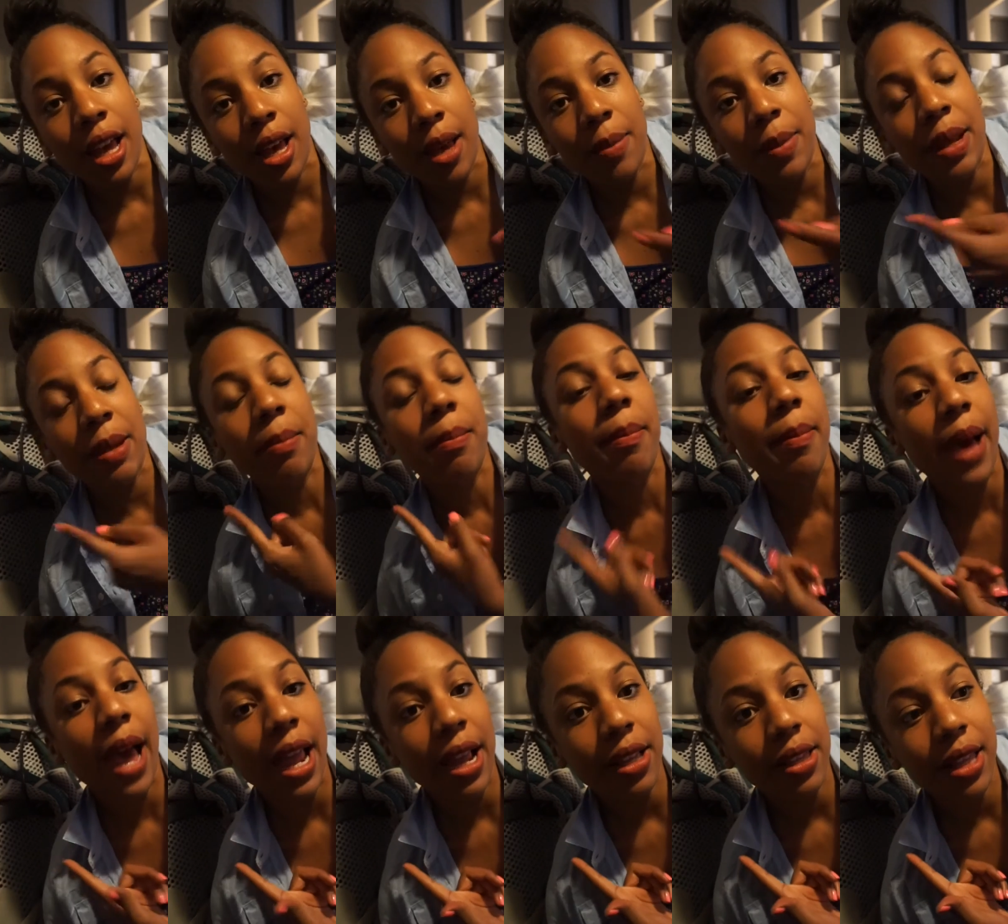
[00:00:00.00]
up and
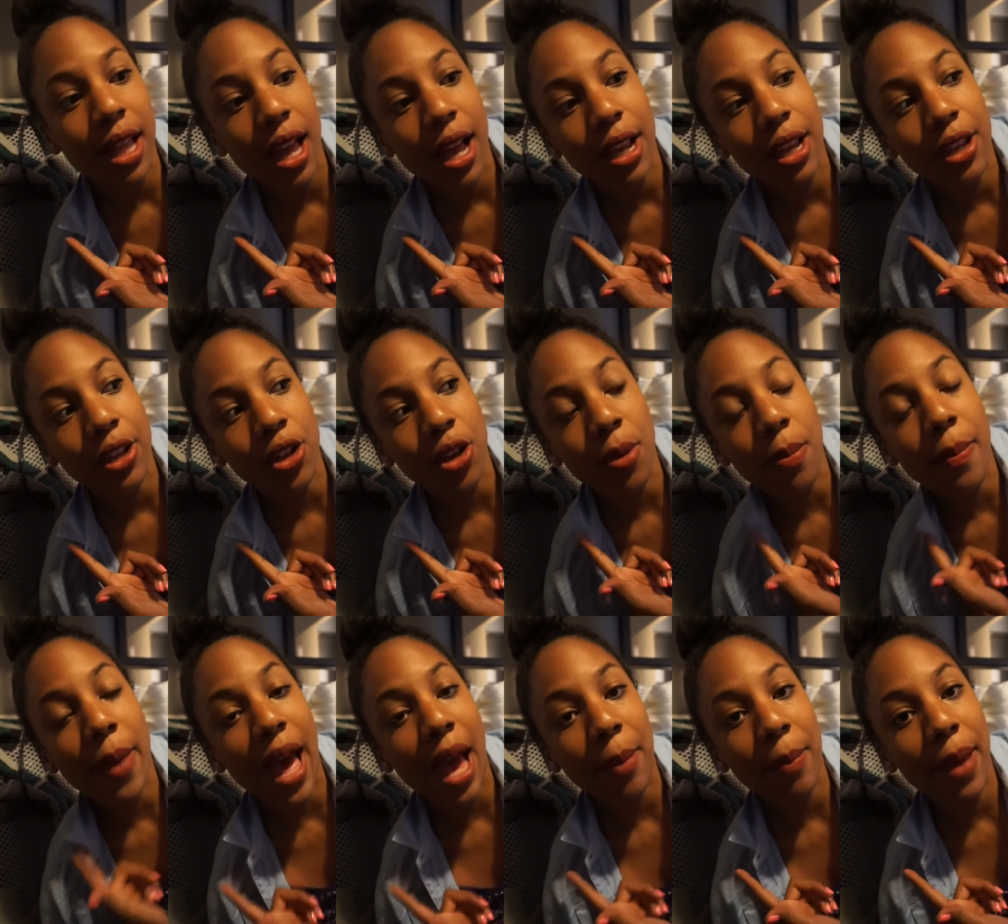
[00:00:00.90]
bike lock your
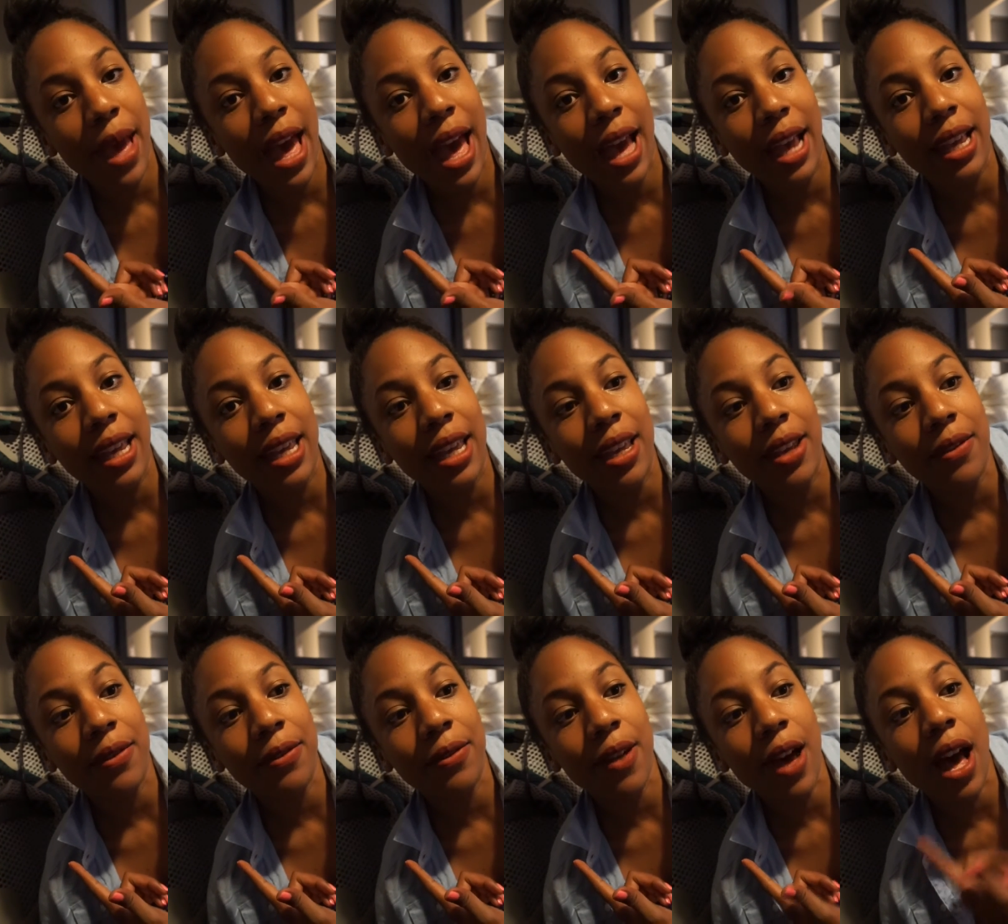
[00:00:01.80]
backpack
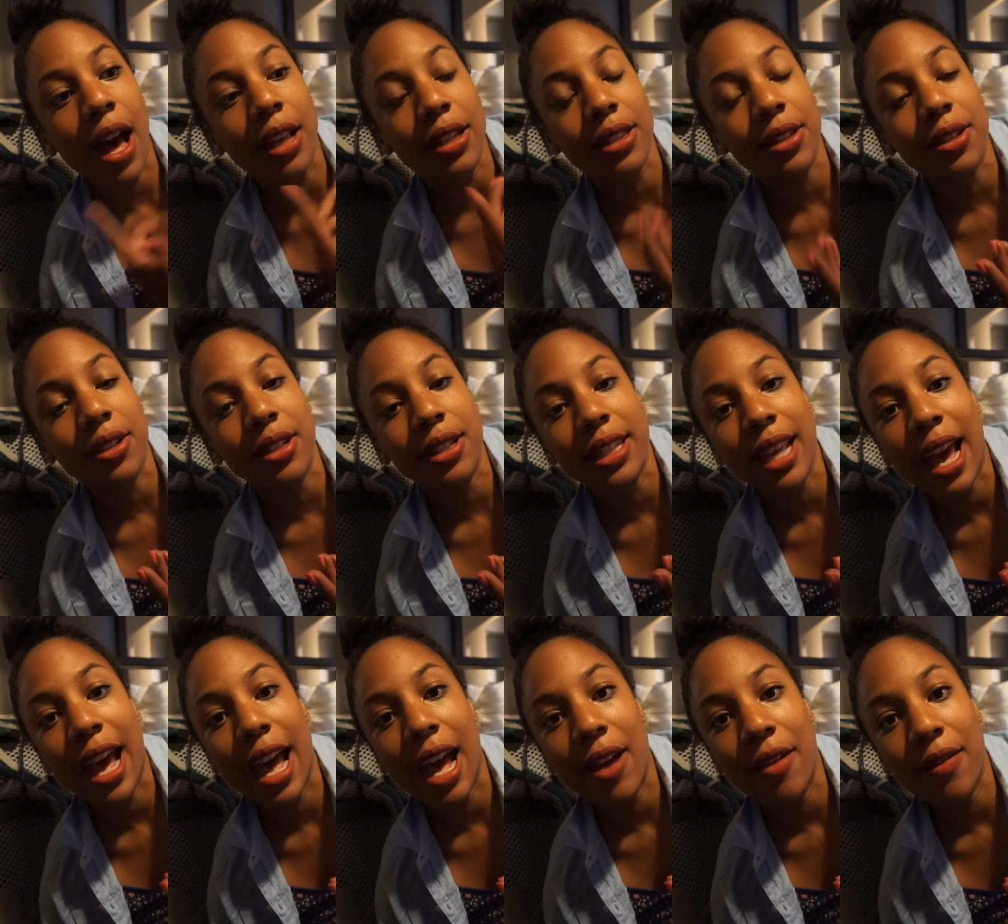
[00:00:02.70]
if hostels
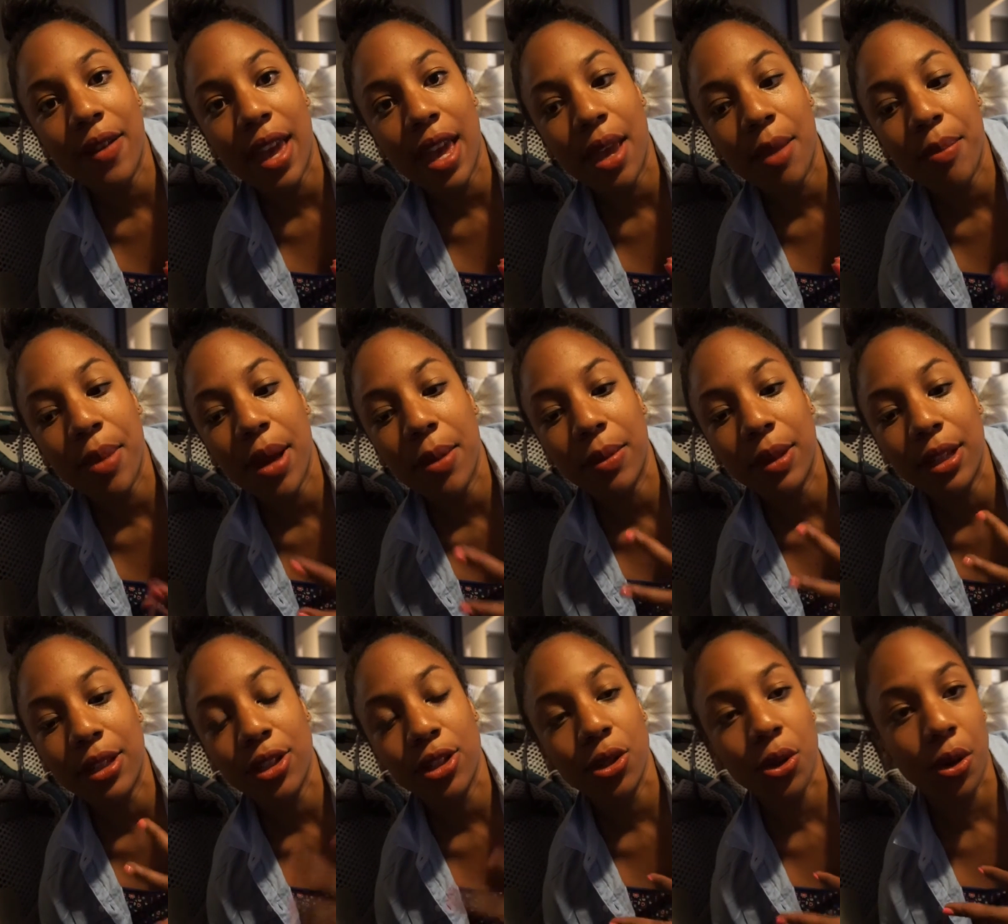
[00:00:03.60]
have a
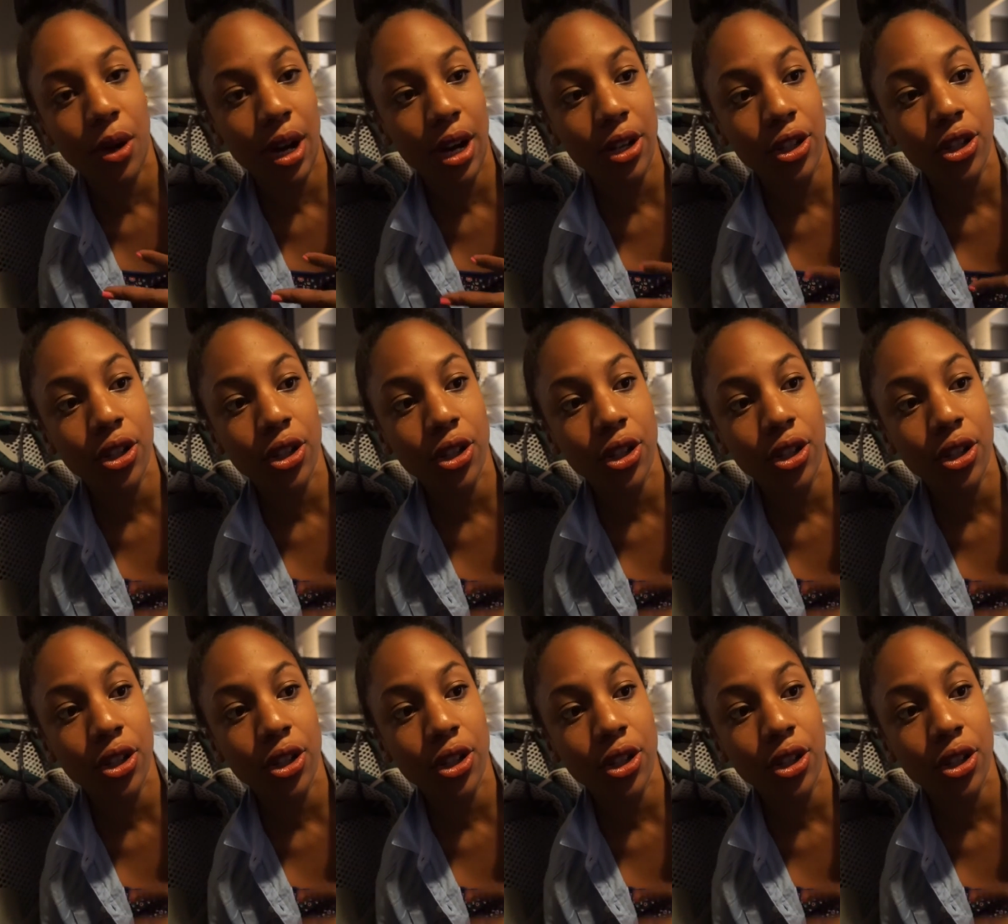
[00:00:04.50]
public storage.